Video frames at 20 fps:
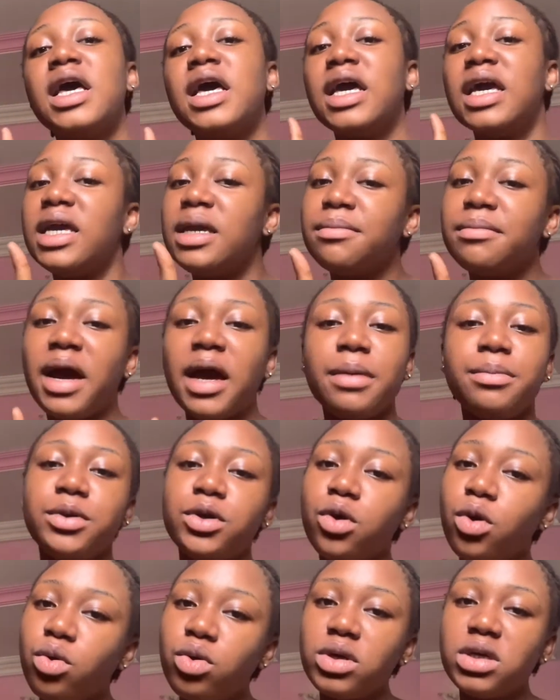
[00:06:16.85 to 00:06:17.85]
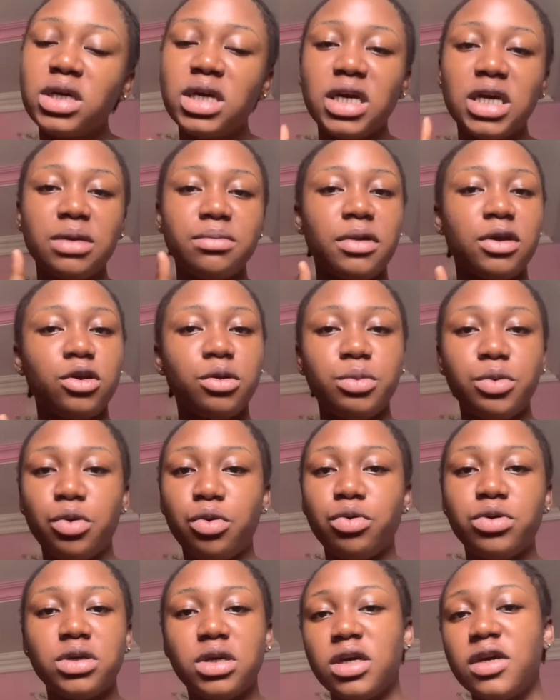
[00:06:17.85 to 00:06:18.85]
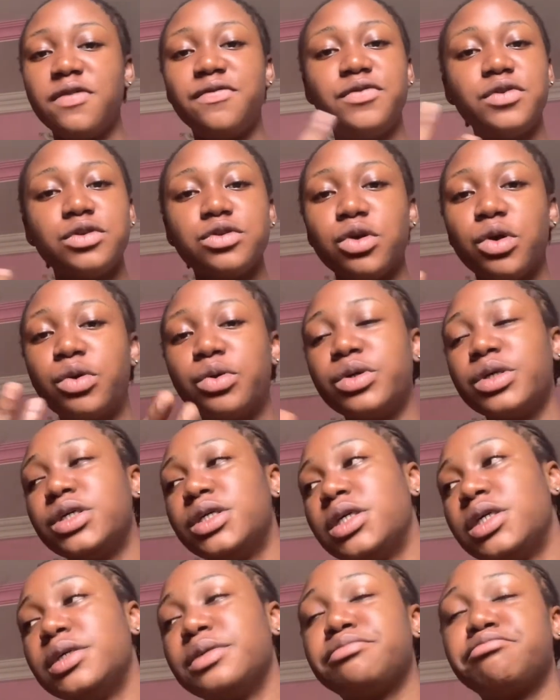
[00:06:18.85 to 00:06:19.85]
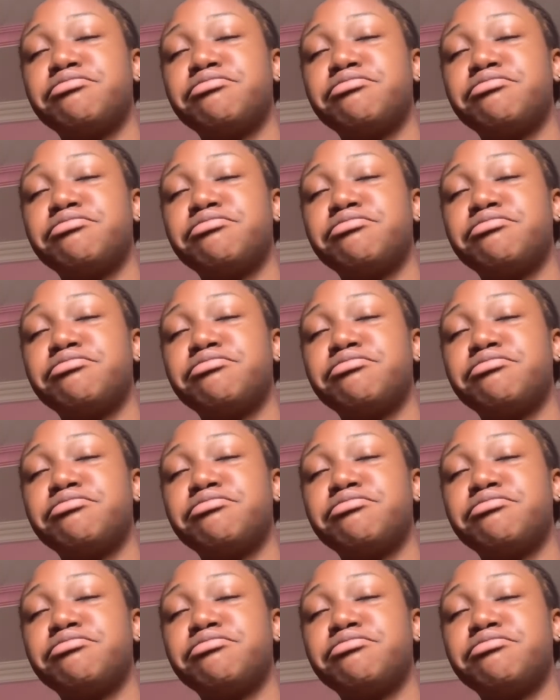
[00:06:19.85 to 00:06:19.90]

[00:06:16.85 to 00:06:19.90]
It might be okay, it might not be okay. If it's not okay,